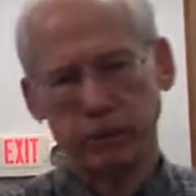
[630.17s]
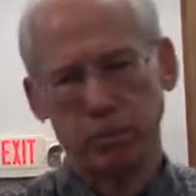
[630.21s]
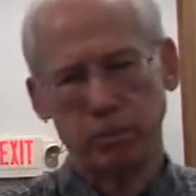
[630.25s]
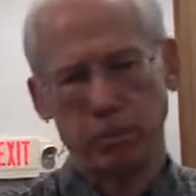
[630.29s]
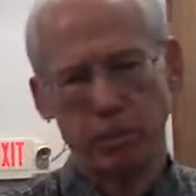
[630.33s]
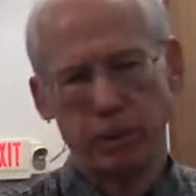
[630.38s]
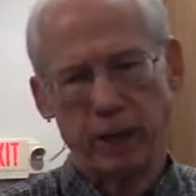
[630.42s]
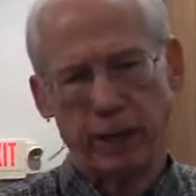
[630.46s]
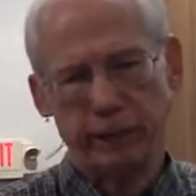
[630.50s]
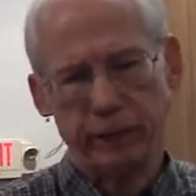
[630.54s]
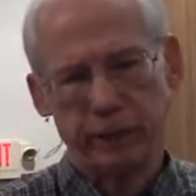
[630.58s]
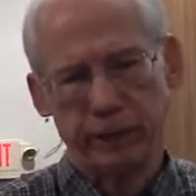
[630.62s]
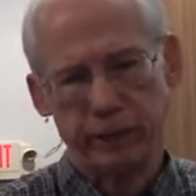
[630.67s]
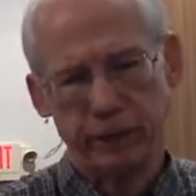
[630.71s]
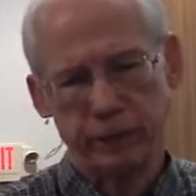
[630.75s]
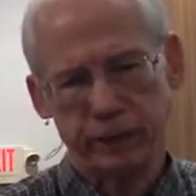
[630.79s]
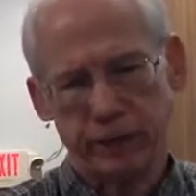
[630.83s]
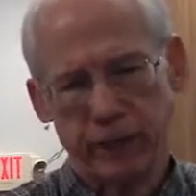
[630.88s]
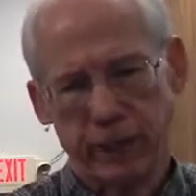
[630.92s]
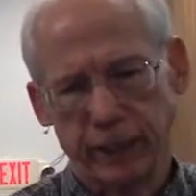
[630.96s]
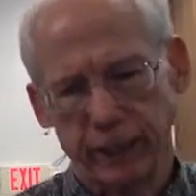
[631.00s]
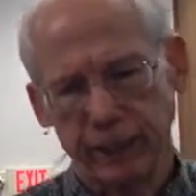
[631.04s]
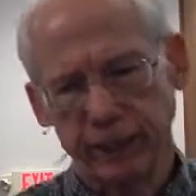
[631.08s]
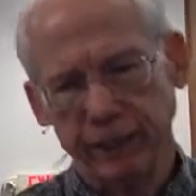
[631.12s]
something about that in a
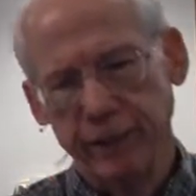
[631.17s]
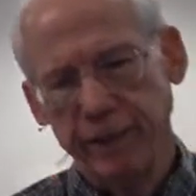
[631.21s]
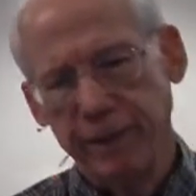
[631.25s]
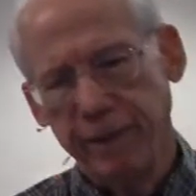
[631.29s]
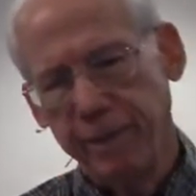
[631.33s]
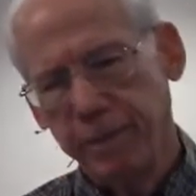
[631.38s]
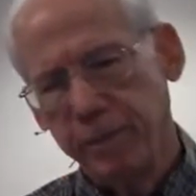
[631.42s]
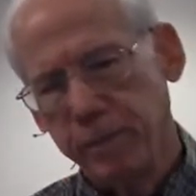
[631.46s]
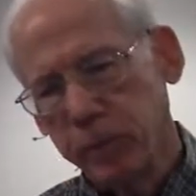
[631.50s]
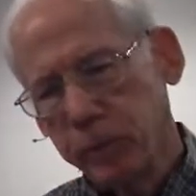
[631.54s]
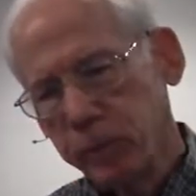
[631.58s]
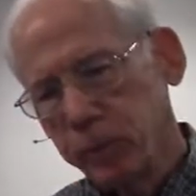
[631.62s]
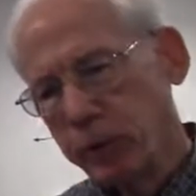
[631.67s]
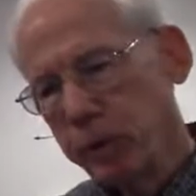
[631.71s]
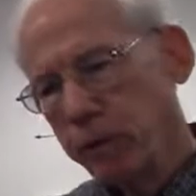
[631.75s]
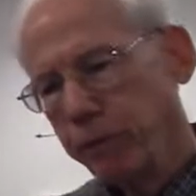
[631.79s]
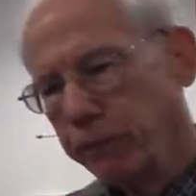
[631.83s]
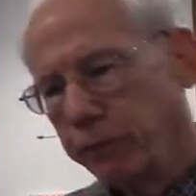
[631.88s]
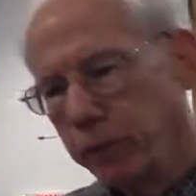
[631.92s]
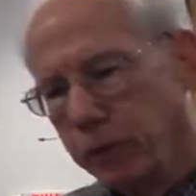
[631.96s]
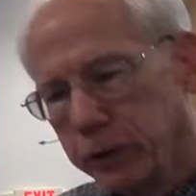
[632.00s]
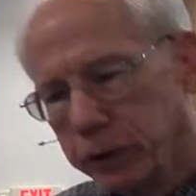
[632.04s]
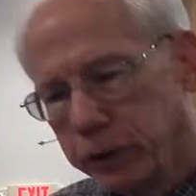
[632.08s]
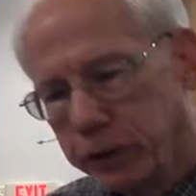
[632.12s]
second. So you
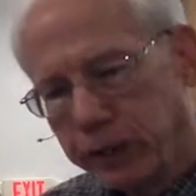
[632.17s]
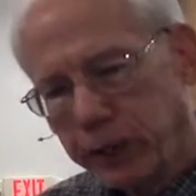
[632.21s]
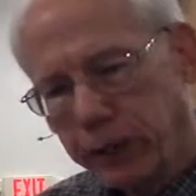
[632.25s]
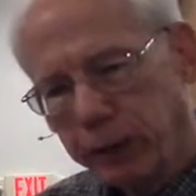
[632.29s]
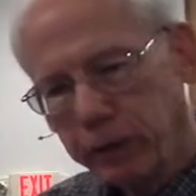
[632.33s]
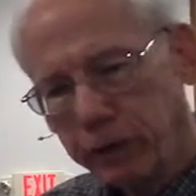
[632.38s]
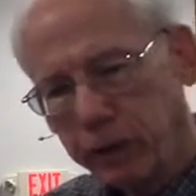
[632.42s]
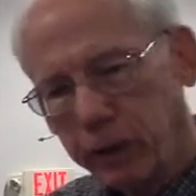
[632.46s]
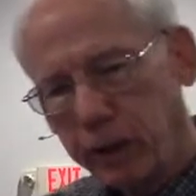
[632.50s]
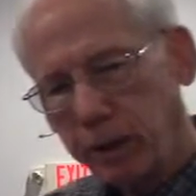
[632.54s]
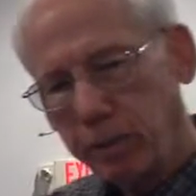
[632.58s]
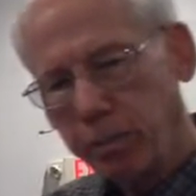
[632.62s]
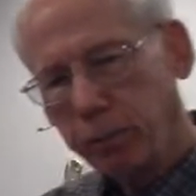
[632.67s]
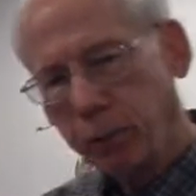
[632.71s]
first get the